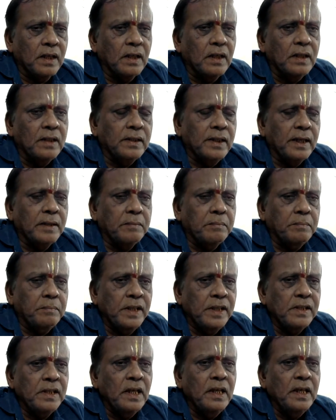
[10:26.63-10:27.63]
That means
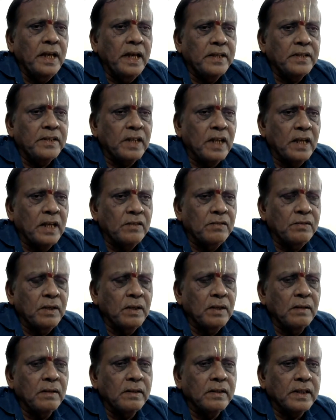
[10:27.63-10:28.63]
a
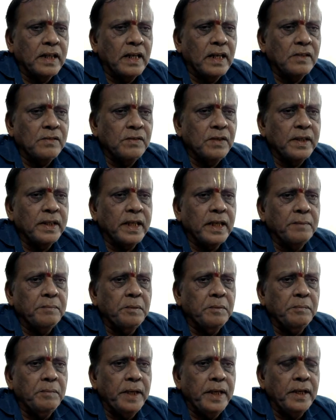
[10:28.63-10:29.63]
transfer can be
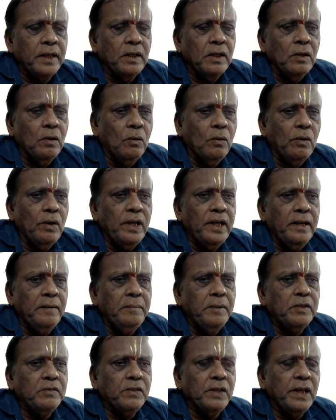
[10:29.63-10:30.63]
made only
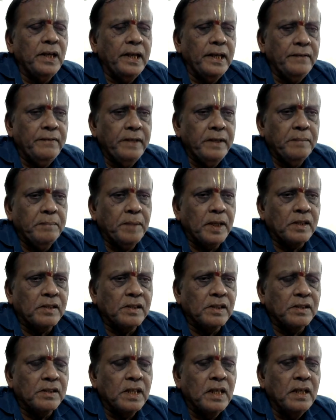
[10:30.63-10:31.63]
between living
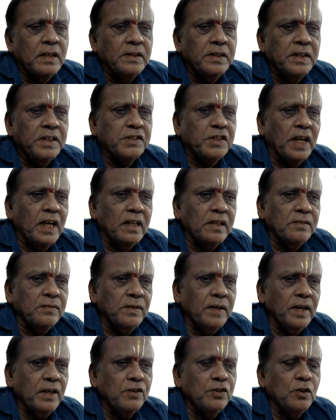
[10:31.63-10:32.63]
persons. The
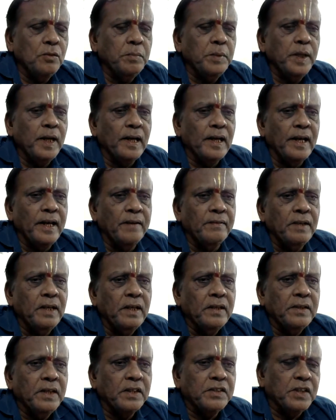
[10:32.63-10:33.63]
transferor should be alive,
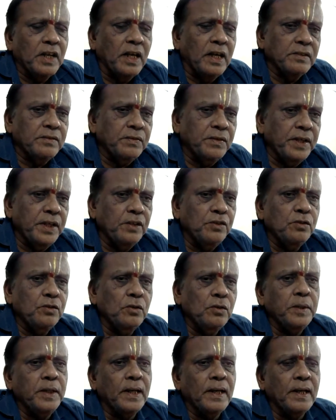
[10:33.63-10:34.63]
the transferee should
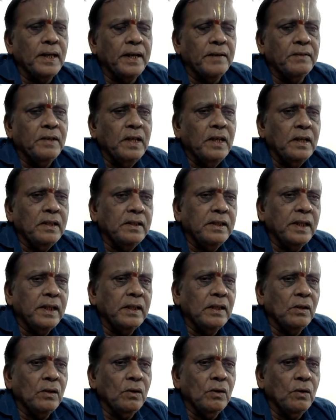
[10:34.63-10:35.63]
be alive. Then
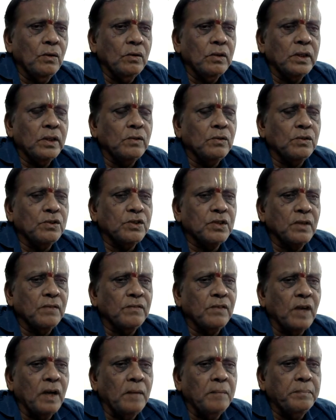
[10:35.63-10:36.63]
alone the question of
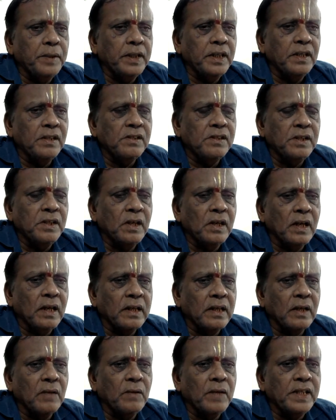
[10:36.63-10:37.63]
competency or
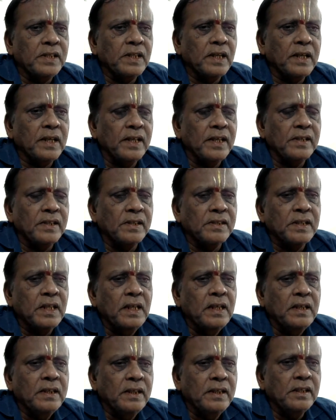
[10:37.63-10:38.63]
otherwise arises.
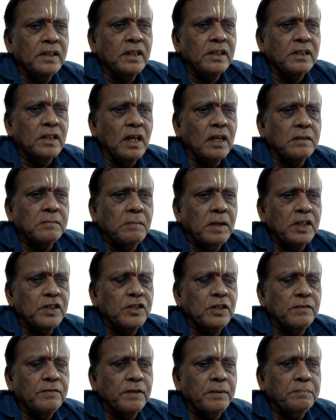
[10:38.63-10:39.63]
This is not much
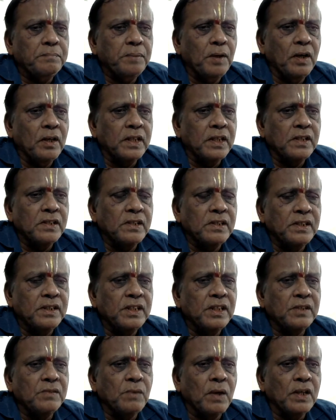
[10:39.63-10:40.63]
of importance. This
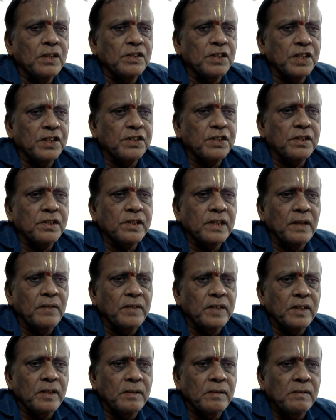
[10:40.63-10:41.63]
is what Section 7
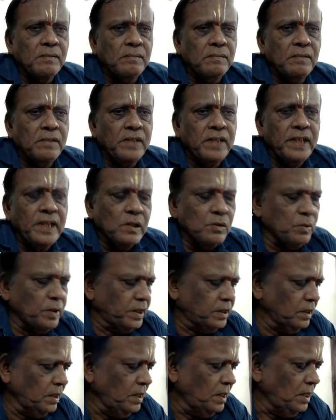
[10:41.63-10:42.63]
deals with.
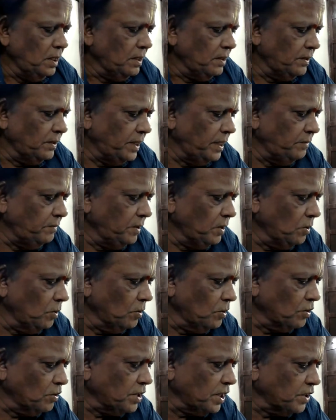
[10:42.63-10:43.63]
Then we go to
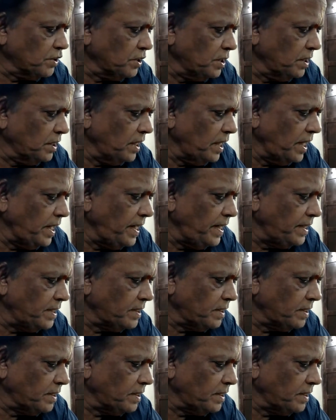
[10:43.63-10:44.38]
Section 8.